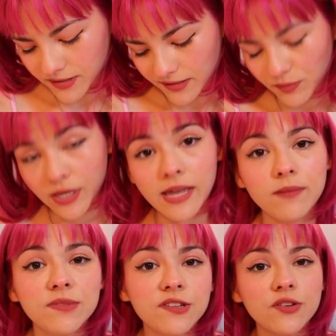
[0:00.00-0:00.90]
says, what
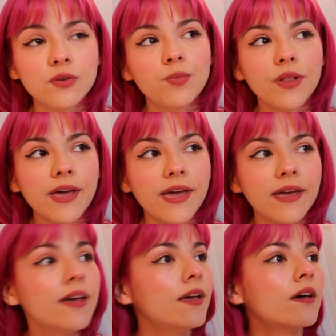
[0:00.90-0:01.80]
games do you
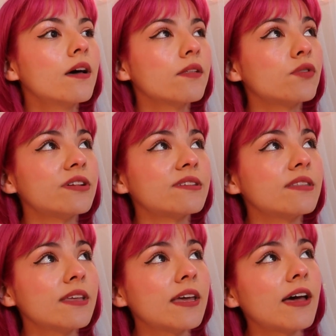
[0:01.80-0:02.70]
play?
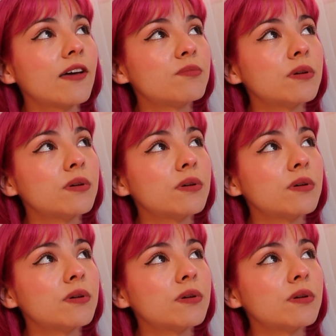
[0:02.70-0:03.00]
Recently, I've